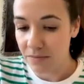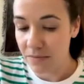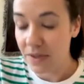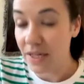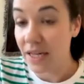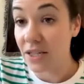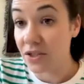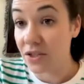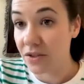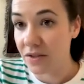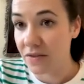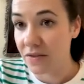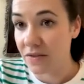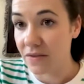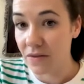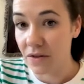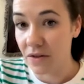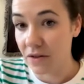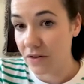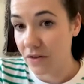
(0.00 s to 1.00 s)
issues
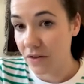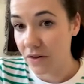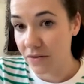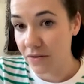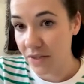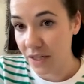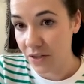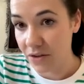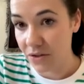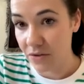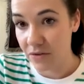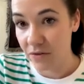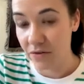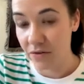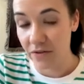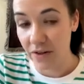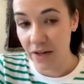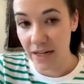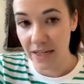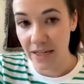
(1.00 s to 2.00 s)
of
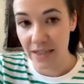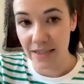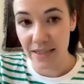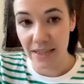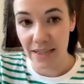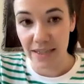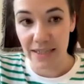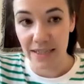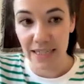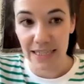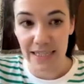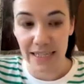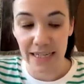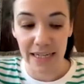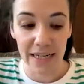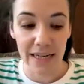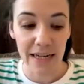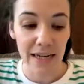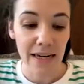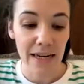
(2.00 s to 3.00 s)
sexual violence in the
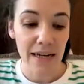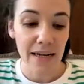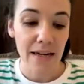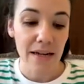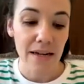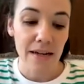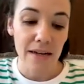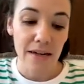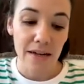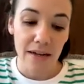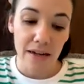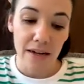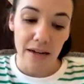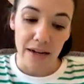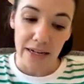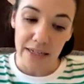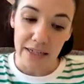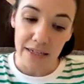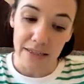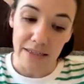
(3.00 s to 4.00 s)
city?
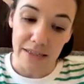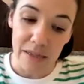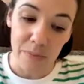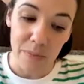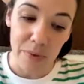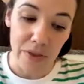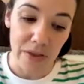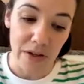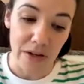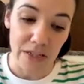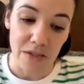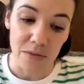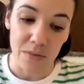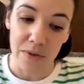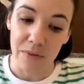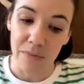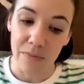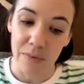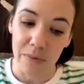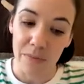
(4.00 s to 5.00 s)
I can sympathize
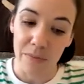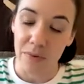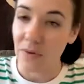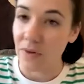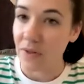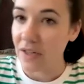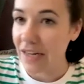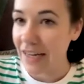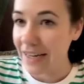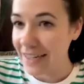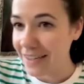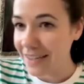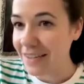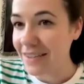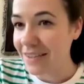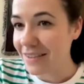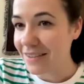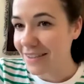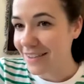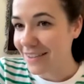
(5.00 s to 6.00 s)
with people like
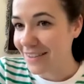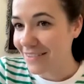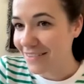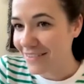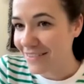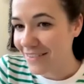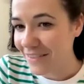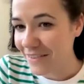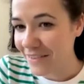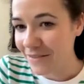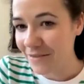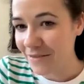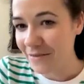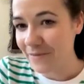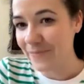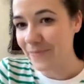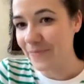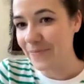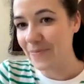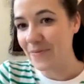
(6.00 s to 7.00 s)
this,
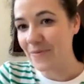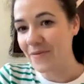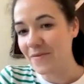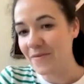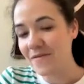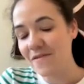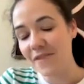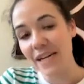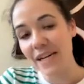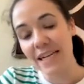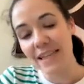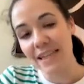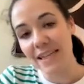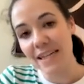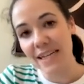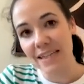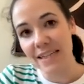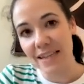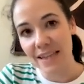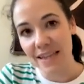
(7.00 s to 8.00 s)
feeling the
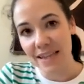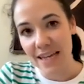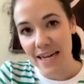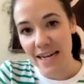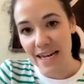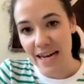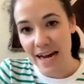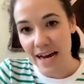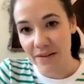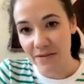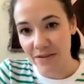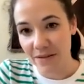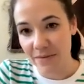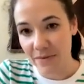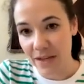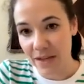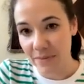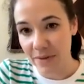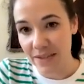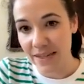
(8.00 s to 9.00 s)
need that
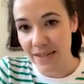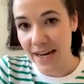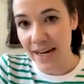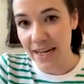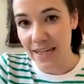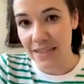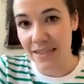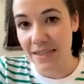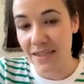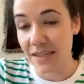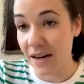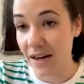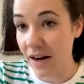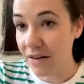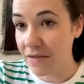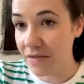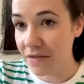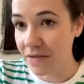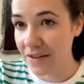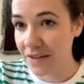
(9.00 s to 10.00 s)
they must act
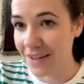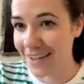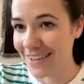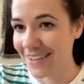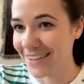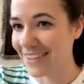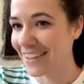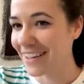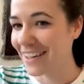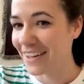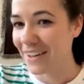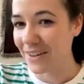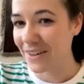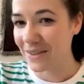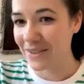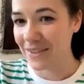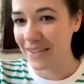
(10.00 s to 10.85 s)
tough on